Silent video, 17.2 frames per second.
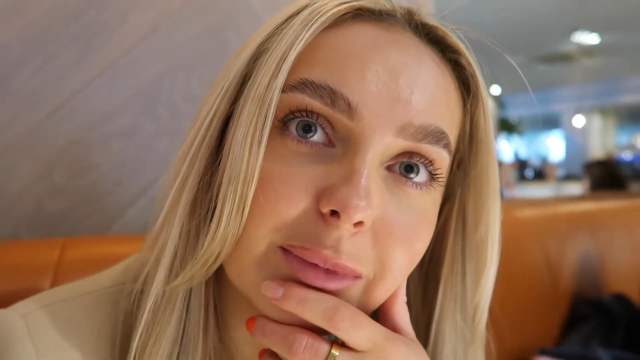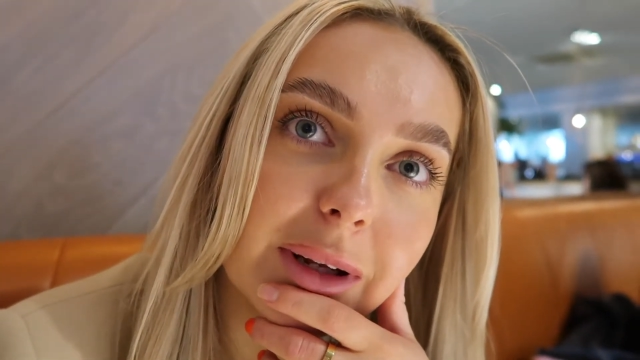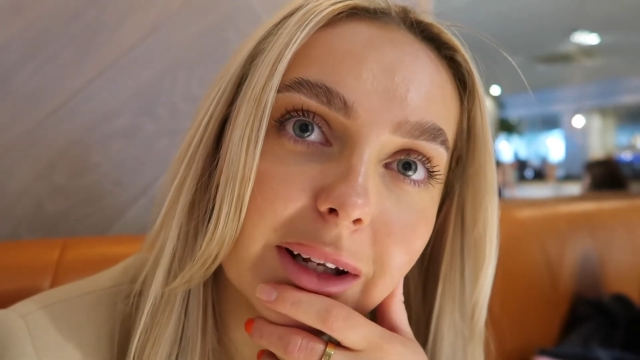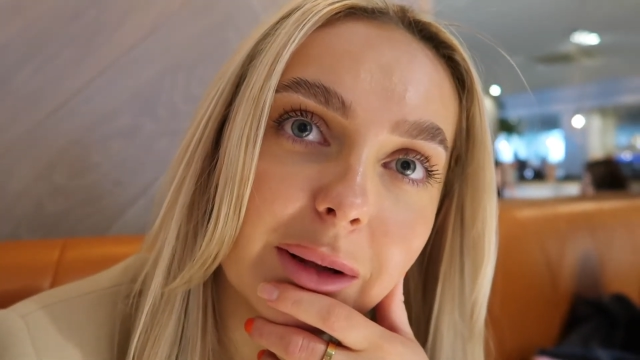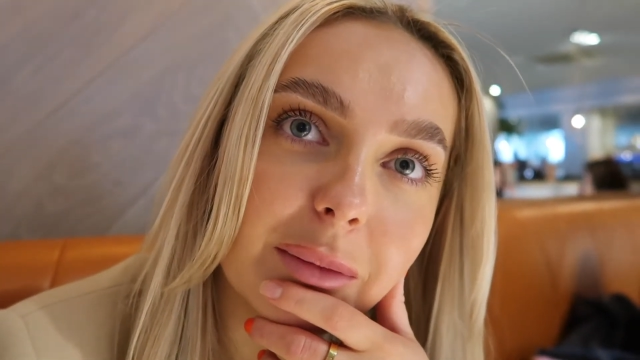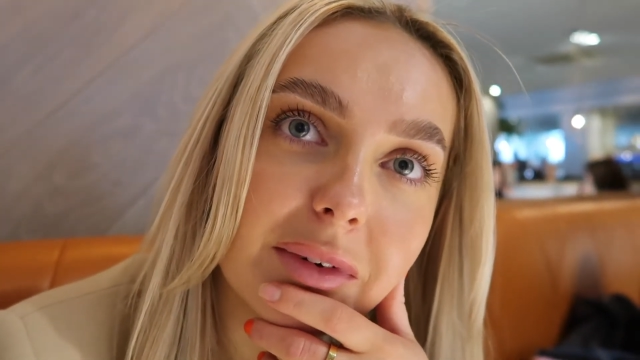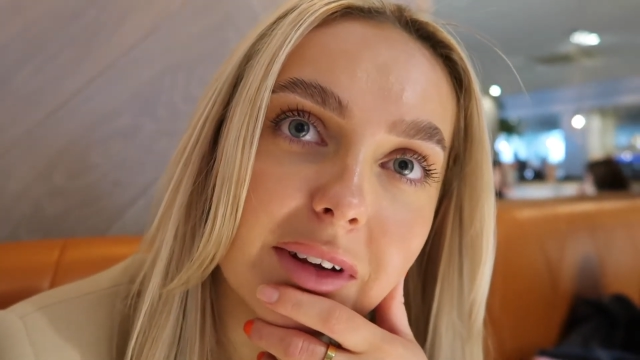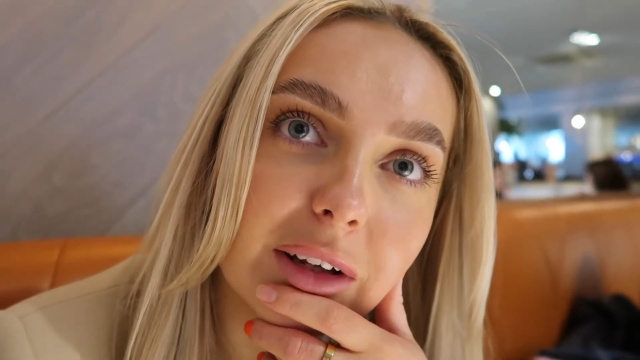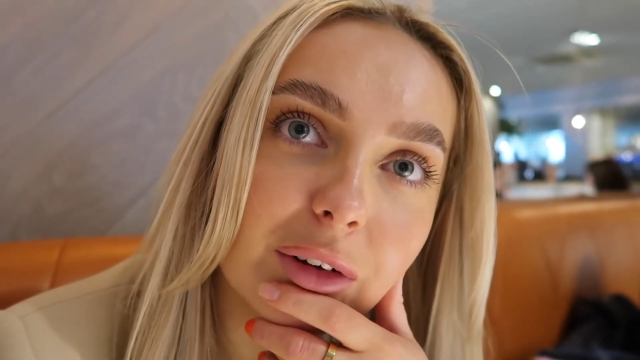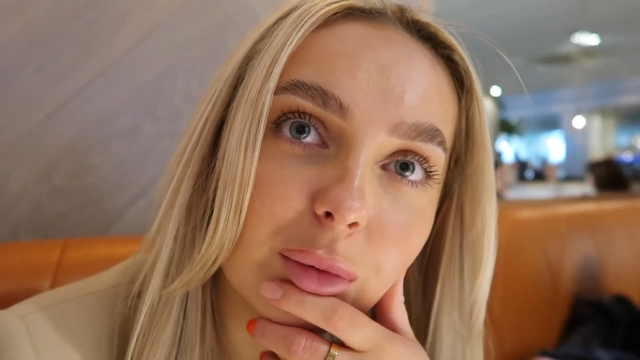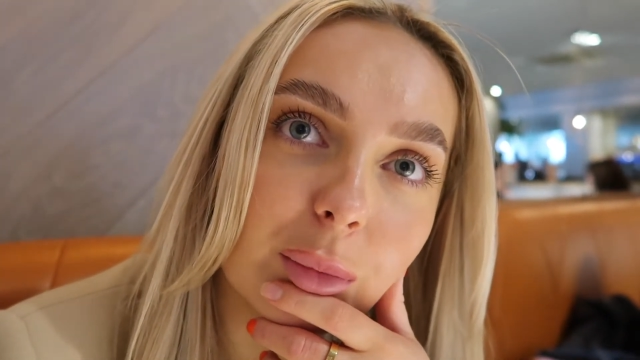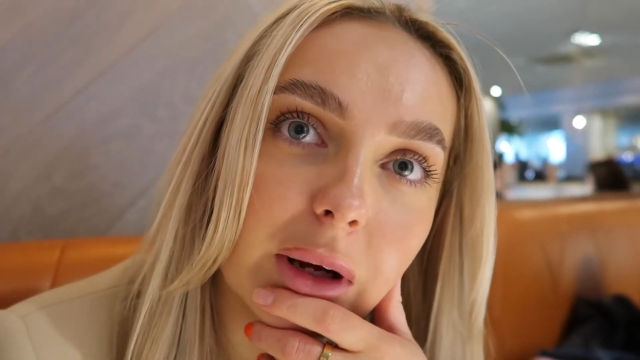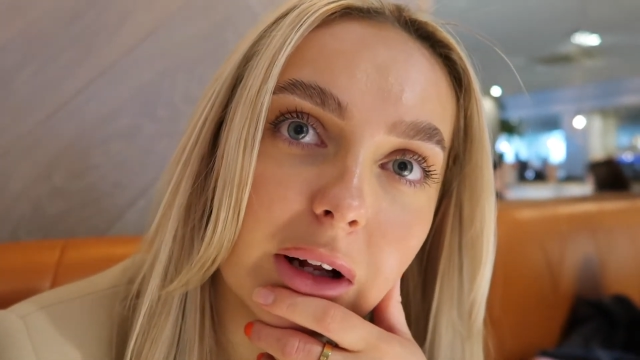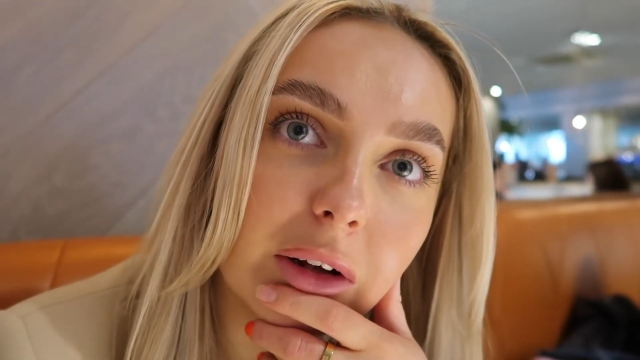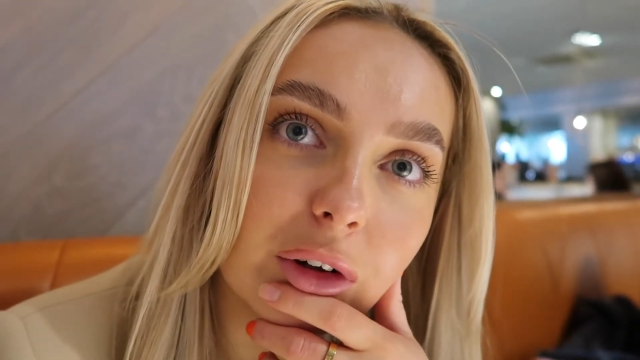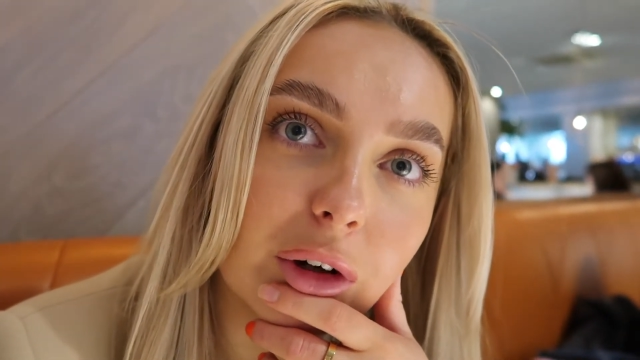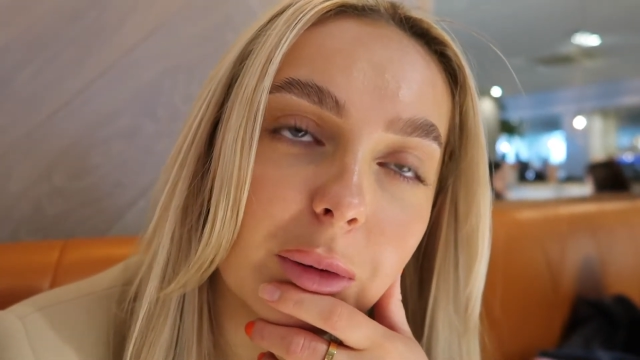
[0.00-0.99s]
My lipstick's
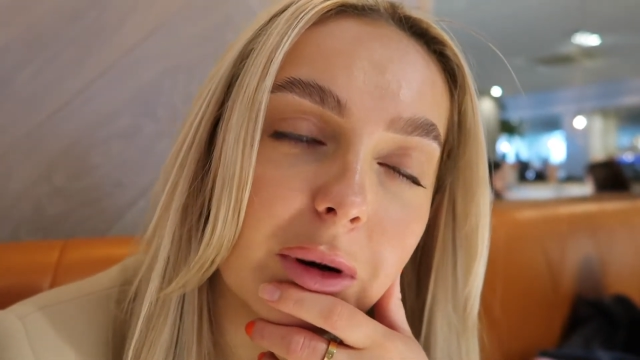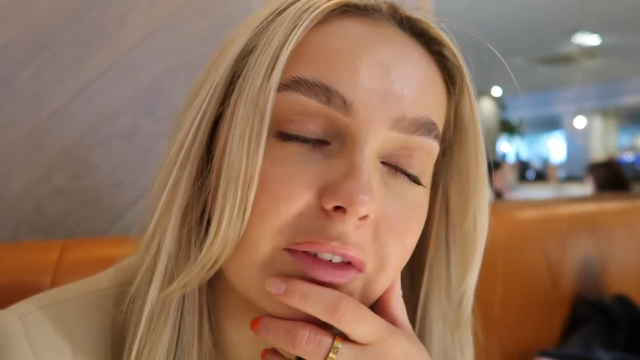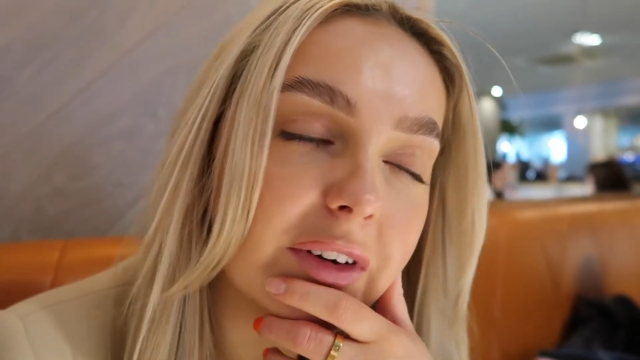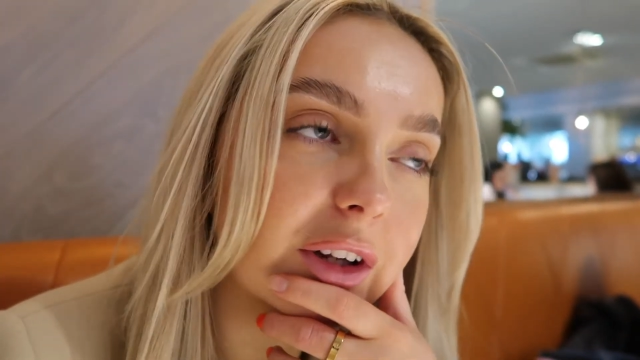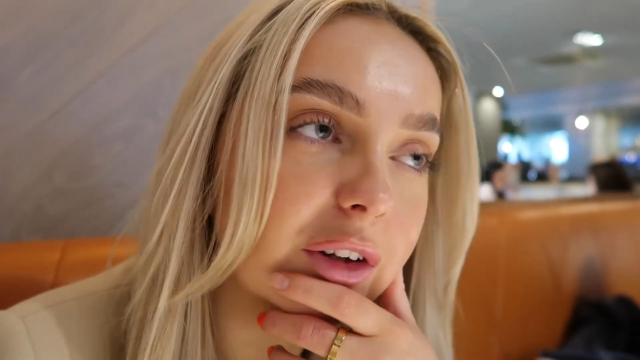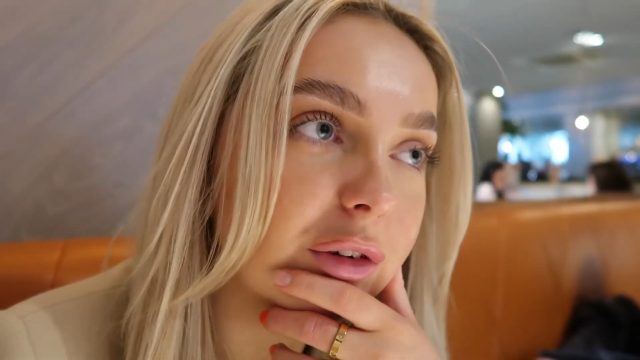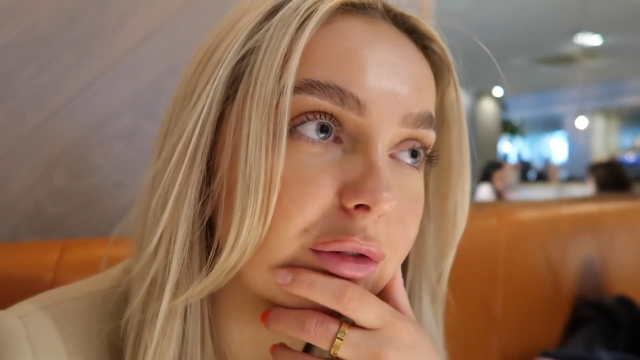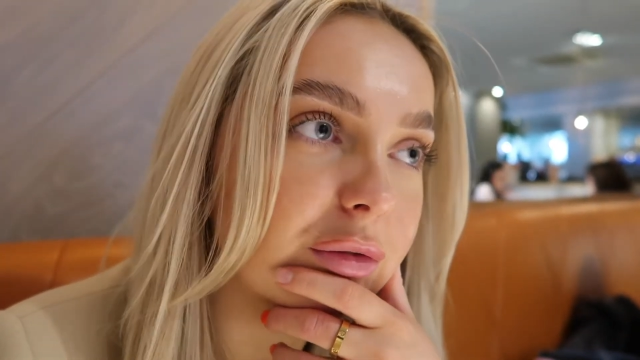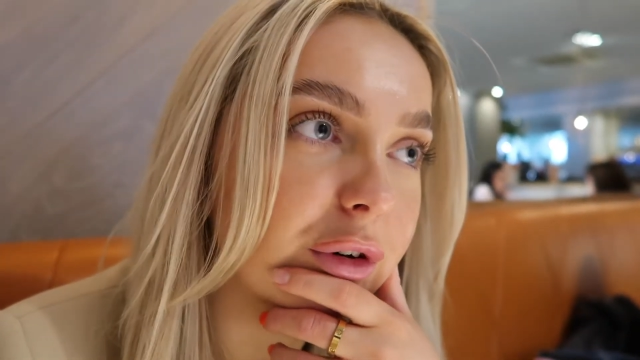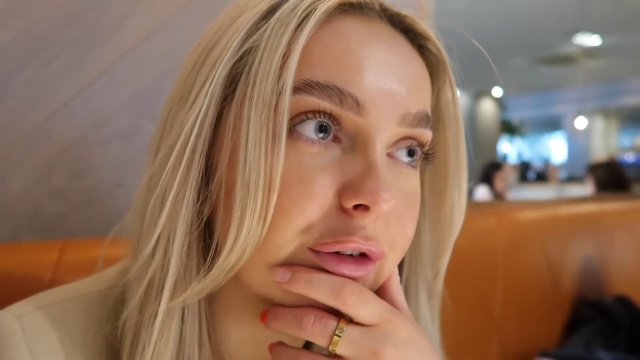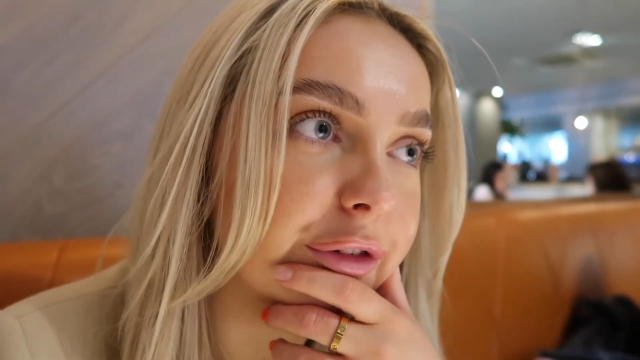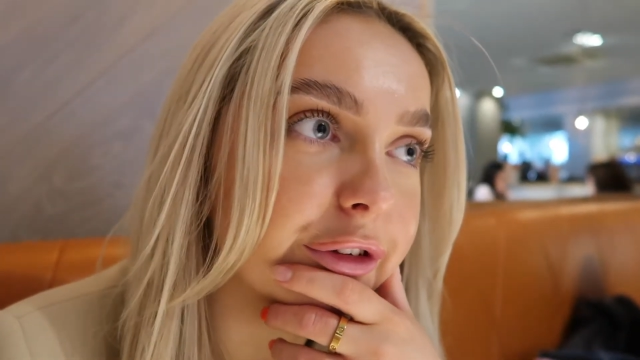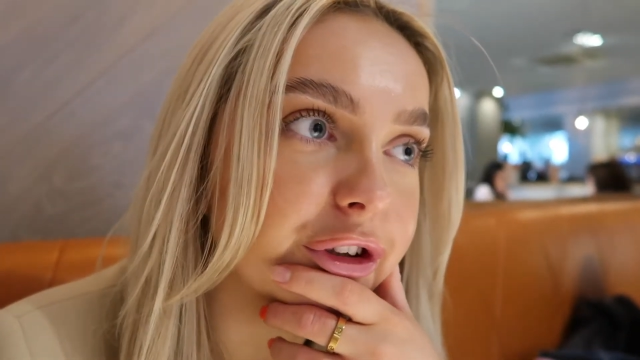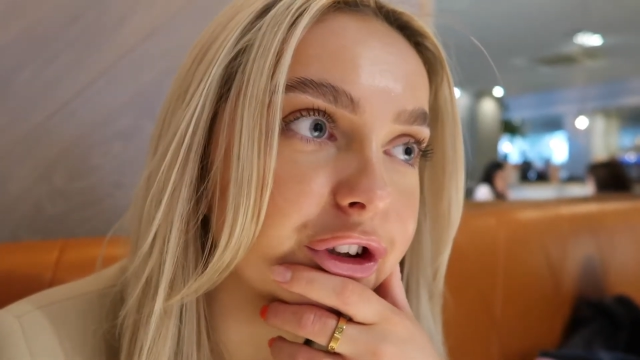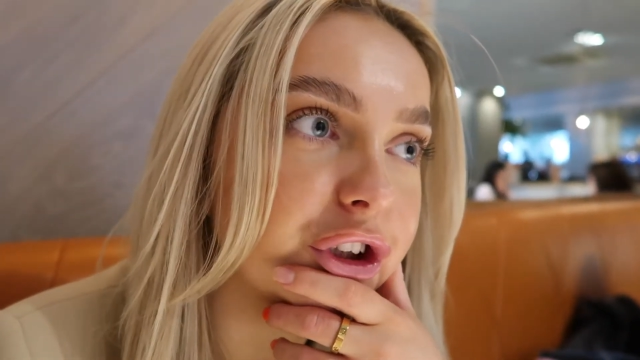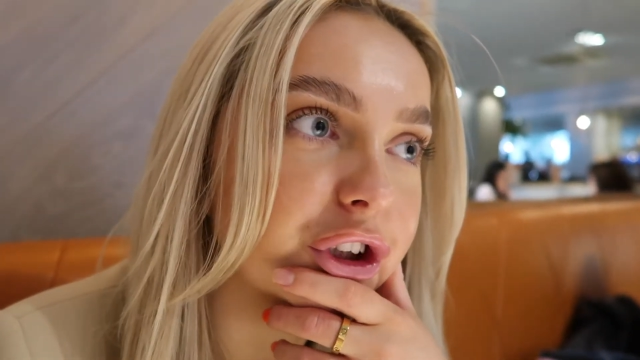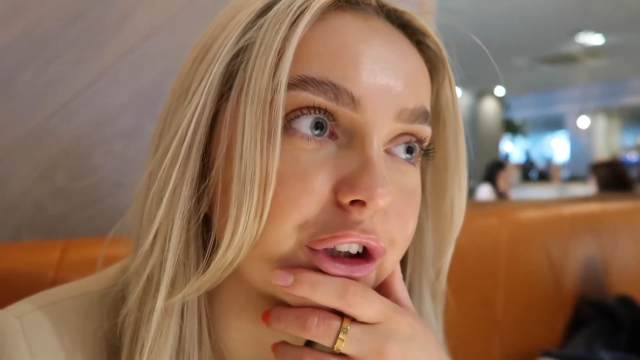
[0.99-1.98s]
well cut. I look rough and
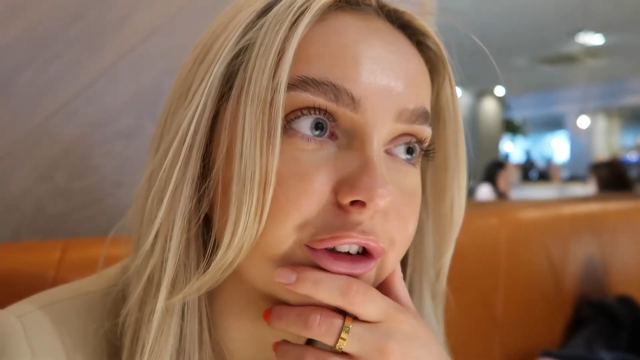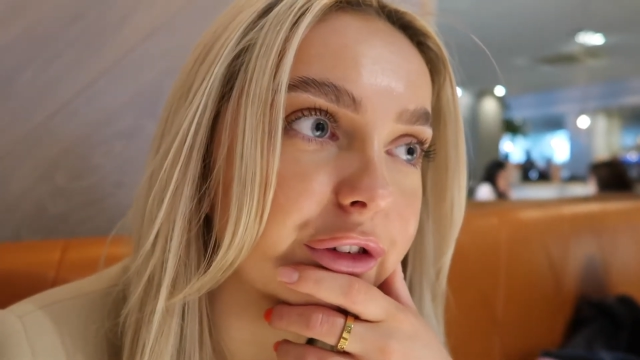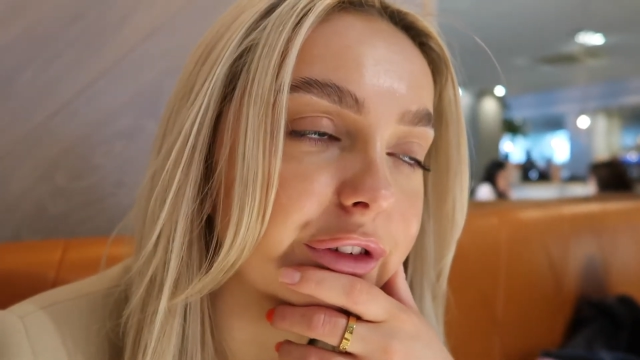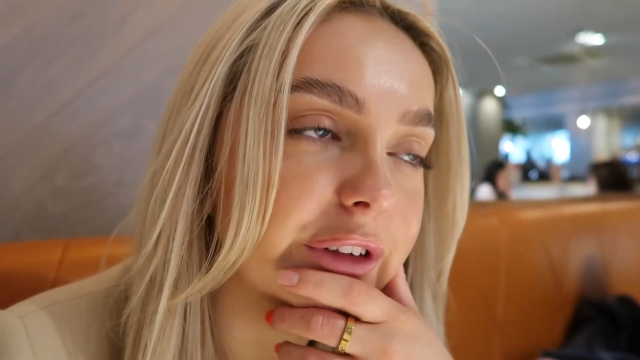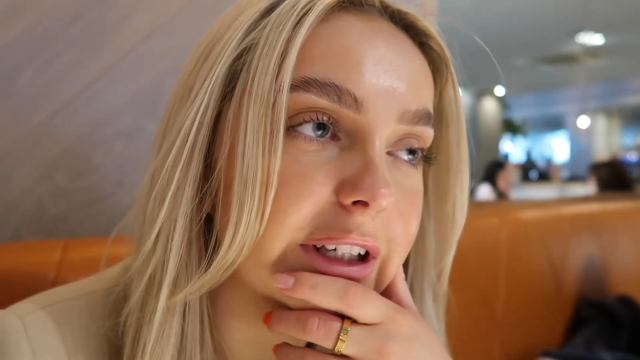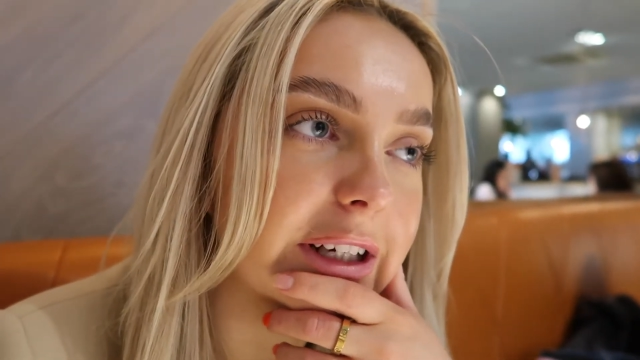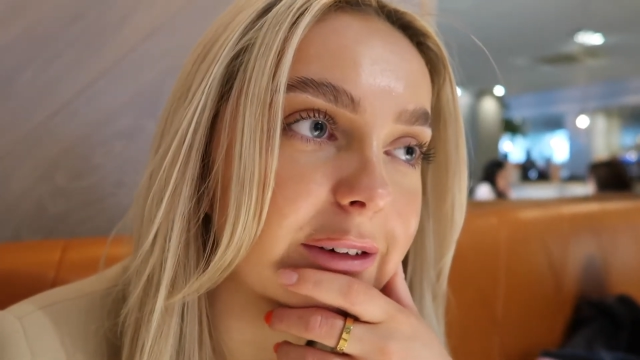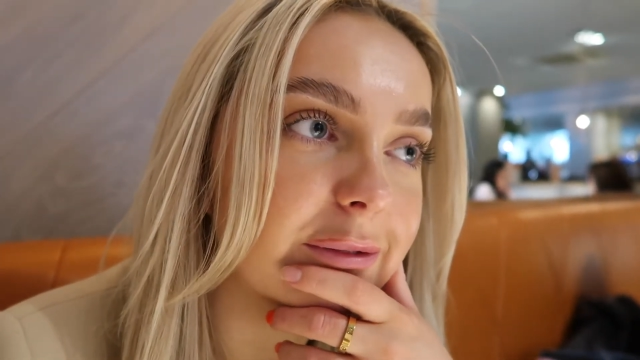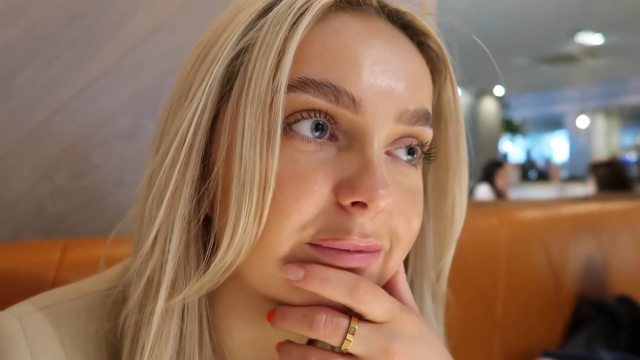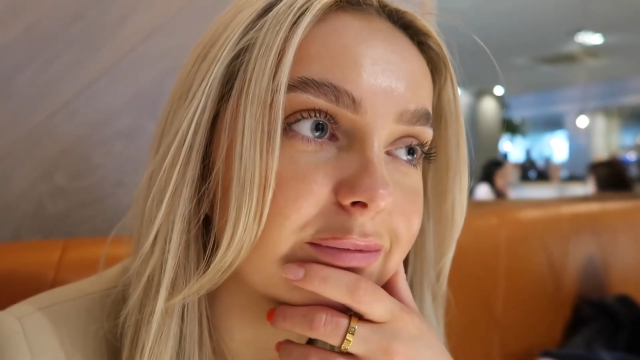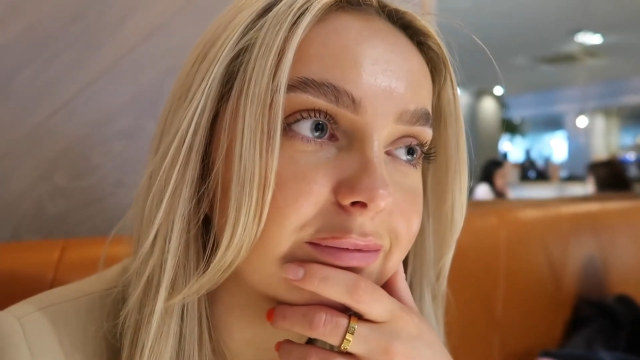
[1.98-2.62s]
chuffed now.